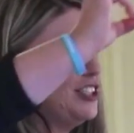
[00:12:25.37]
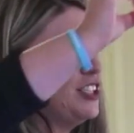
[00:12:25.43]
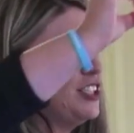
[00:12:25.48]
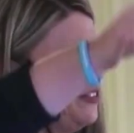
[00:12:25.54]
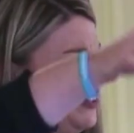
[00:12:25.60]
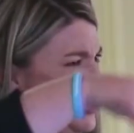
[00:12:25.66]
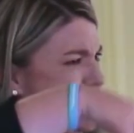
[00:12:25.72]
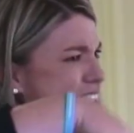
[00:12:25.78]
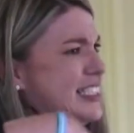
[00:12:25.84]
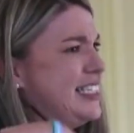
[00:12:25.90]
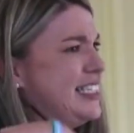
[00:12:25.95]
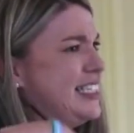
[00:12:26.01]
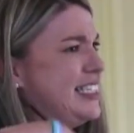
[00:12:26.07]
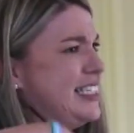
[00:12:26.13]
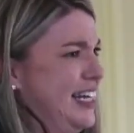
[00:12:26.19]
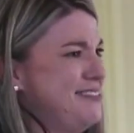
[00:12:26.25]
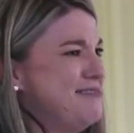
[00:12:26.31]
over the
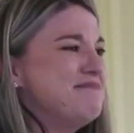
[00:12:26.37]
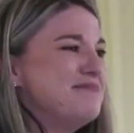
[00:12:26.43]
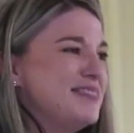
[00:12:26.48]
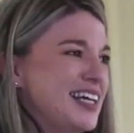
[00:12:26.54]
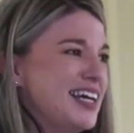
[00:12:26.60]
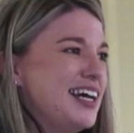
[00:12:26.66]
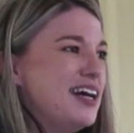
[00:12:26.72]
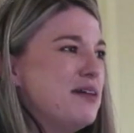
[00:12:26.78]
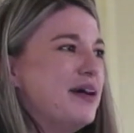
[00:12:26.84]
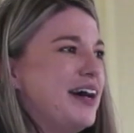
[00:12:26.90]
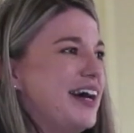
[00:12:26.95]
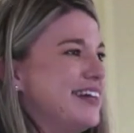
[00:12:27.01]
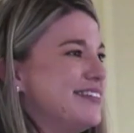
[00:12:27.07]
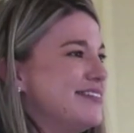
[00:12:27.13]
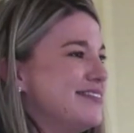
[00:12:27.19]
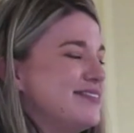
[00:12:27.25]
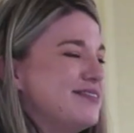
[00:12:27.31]
skin.
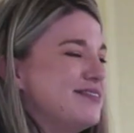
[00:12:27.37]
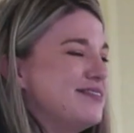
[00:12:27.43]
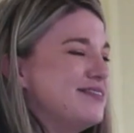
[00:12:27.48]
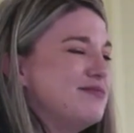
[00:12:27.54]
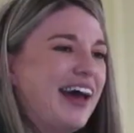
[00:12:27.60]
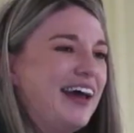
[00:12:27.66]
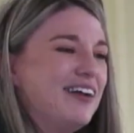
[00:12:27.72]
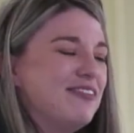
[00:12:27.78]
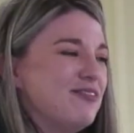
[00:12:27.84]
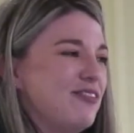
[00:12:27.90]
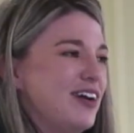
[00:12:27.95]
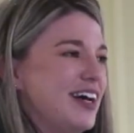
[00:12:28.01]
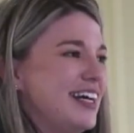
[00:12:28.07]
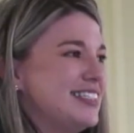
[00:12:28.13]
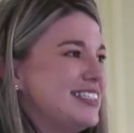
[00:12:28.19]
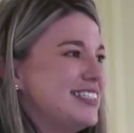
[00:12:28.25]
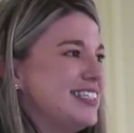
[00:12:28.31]
But man, what
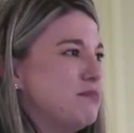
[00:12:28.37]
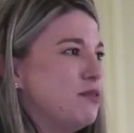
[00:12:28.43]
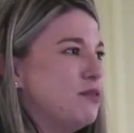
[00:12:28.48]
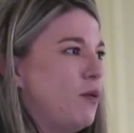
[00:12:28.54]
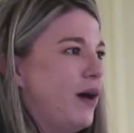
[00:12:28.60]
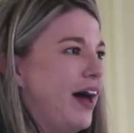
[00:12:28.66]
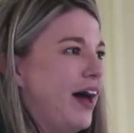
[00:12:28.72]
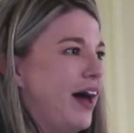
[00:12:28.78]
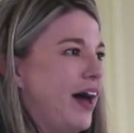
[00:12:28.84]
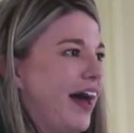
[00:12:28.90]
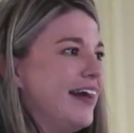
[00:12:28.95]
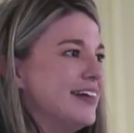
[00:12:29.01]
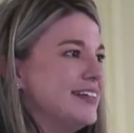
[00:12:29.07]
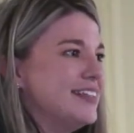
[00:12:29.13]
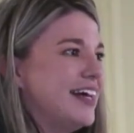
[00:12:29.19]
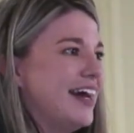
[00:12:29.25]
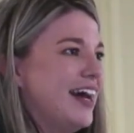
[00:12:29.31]
a simple way
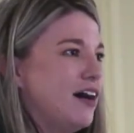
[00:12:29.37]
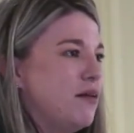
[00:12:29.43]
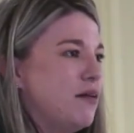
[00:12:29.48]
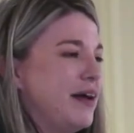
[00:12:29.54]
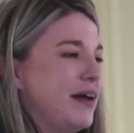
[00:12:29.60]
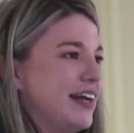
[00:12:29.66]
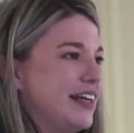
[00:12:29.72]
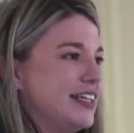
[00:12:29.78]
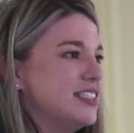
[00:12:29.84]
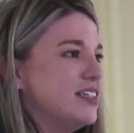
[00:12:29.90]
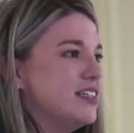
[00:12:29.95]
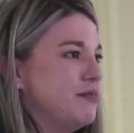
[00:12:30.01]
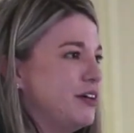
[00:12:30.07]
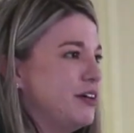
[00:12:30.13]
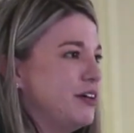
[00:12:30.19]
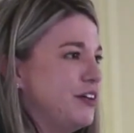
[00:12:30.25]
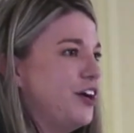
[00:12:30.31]
to help manage some
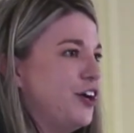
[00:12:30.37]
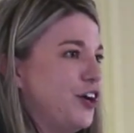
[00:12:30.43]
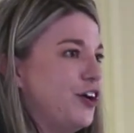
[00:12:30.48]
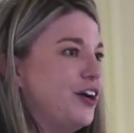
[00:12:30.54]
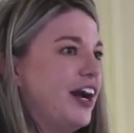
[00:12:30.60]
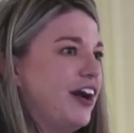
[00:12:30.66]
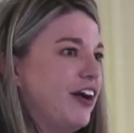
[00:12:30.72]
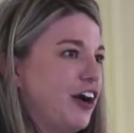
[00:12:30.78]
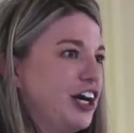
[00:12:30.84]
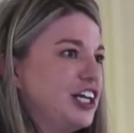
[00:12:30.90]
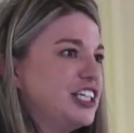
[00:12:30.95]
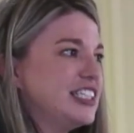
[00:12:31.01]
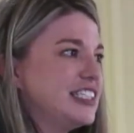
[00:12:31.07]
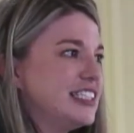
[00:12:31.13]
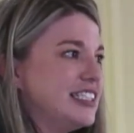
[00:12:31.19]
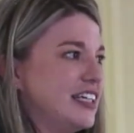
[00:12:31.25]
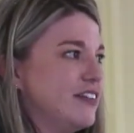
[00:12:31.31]
of your urinary
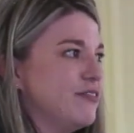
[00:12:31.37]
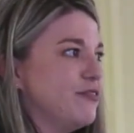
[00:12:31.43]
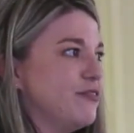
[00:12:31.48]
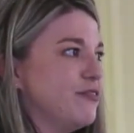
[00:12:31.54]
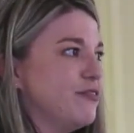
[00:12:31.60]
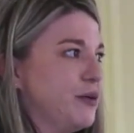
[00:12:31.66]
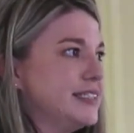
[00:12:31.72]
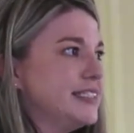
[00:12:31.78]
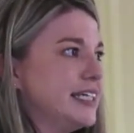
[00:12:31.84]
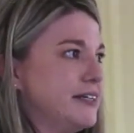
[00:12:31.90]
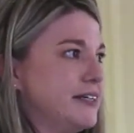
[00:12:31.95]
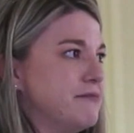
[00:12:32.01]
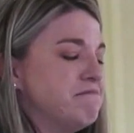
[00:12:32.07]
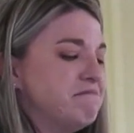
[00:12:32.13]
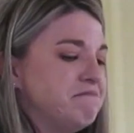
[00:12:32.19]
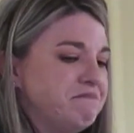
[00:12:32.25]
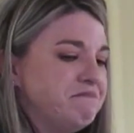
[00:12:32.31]
urgency and
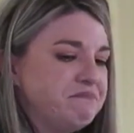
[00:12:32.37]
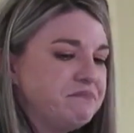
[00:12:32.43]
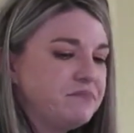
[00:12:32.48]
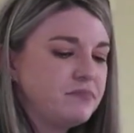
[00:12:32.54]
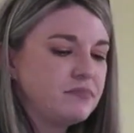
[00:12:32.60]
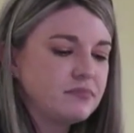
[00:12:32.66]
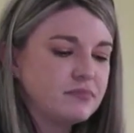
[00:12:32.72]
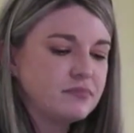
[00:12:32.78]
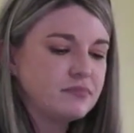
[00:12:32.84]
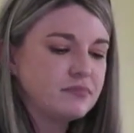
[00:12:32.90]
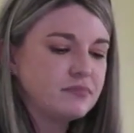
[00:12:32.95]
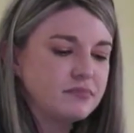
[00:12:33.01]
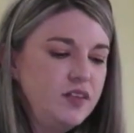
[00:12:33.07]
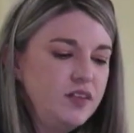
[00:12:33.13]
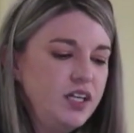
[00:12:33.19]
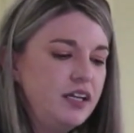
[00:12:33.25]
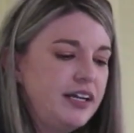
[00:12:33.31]
frequency.
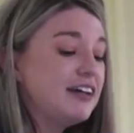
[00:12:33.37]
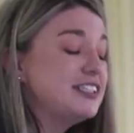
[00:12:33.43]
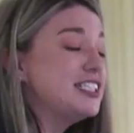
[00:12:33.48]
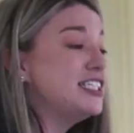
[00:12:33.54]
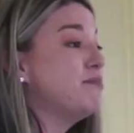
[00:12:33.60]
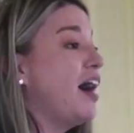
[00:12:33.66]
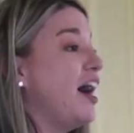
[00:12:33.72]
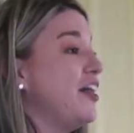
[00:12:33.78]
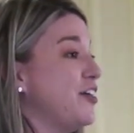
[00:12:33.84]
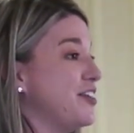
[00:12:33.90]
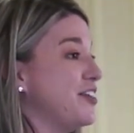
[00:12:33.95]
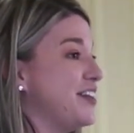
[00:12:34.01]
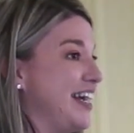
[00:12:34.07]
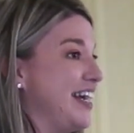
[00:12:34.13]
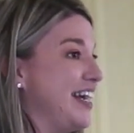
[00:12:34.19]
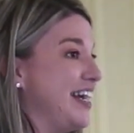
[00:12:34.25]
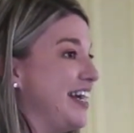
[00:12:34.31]
Now, some other
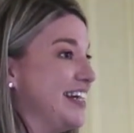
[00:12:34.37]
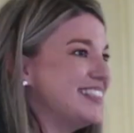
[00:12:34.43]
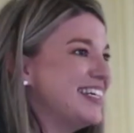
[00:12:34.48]
things.